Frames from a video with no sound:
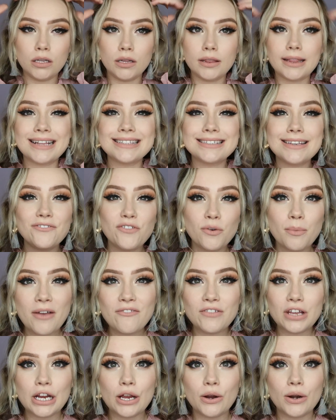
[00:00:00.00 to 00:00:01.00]
That's it for my
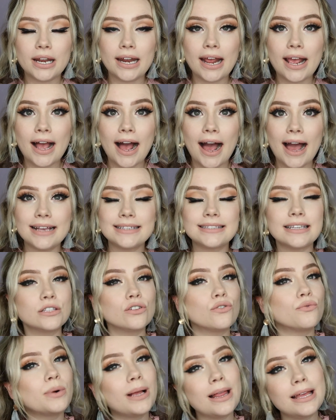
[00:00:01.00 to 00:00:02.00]
video today, guys. It's
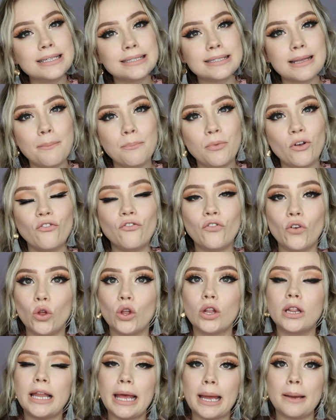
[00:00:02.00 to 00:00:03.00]
a really simple full
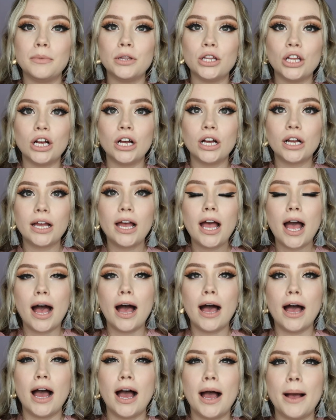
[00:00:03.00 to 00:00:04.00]
glam look.
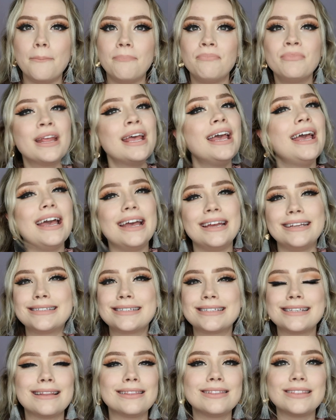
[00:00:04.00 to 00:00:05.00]

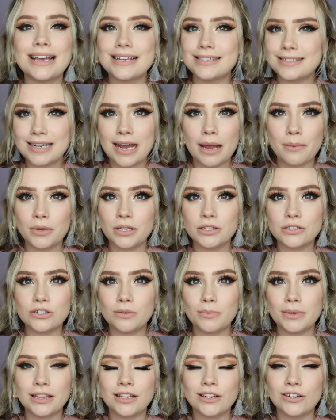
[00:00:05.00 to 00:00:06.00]
It's less time
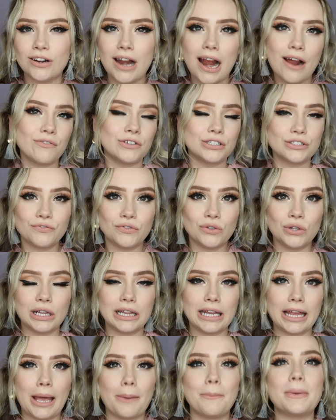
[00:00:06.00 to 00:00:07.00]
consuming than your average full
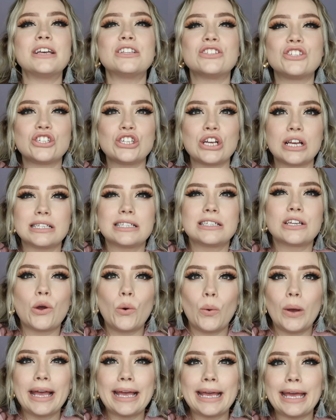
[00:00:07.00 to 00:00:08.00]
glam. It's just
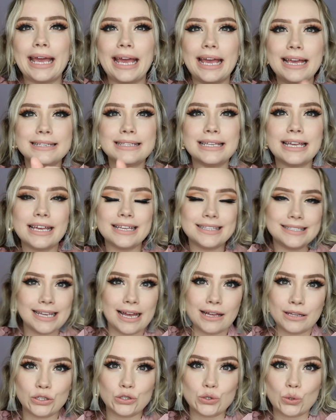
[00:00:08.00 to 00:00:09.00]
quick, easy, gets you
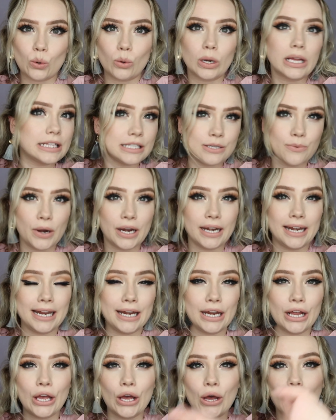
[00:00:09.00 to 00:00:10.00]
out the door, gets you where you need
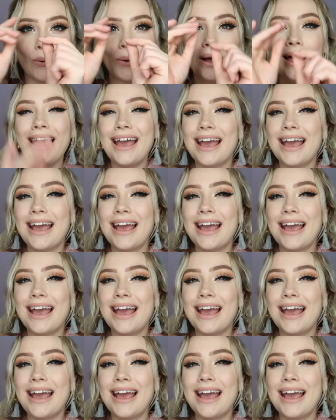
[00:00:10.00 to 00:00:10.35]
to go.